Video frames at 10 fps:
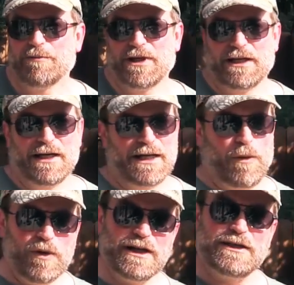But uh, I
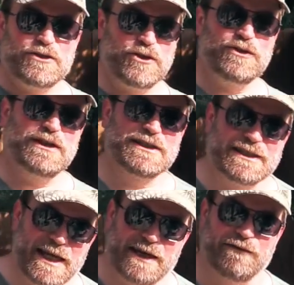wanted to do this
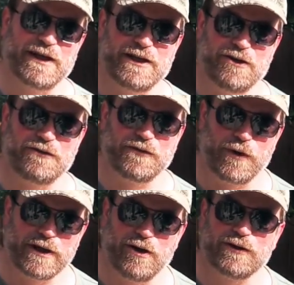steak video
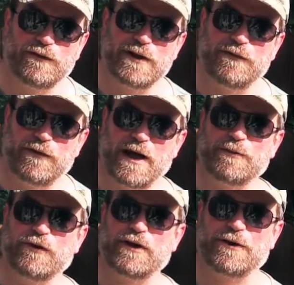for you on the
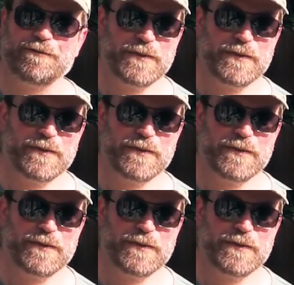flip-flop grill.